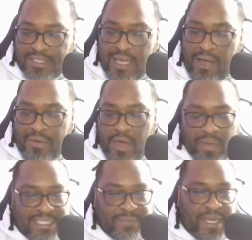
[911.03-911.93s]
So I don't
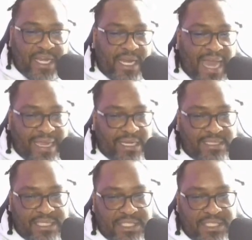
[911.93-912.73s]
know. It's been an enlightening